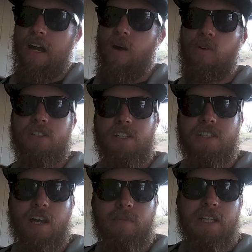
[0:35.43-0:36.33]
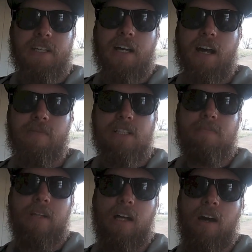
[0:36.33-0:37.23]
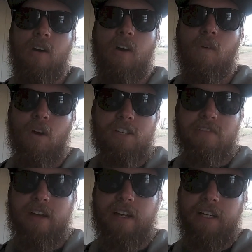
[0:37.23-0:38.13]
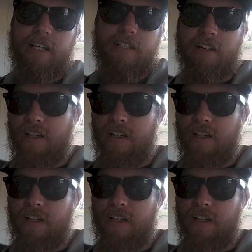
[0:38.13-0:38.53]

I want you to tell me in the comments below what you think it is.